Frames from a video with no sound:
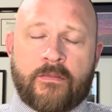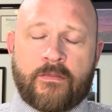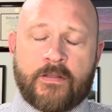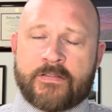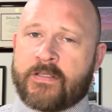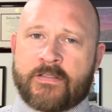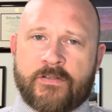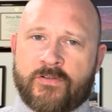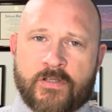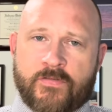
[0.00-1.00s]
This
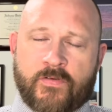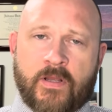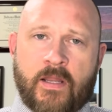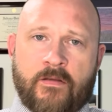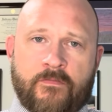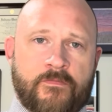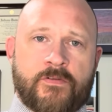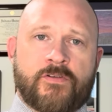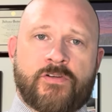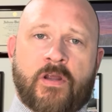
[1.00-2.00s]
isn't just for kind
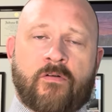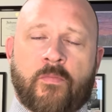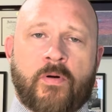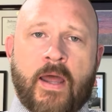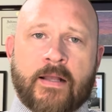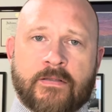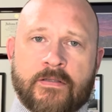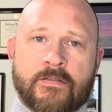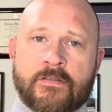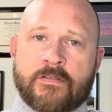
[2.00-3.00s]
of general
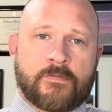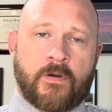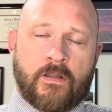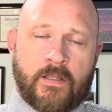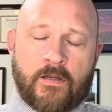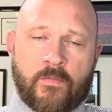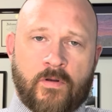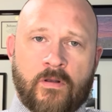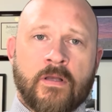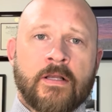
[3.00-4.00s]
practice, small
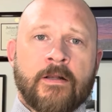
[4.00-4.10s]
animal.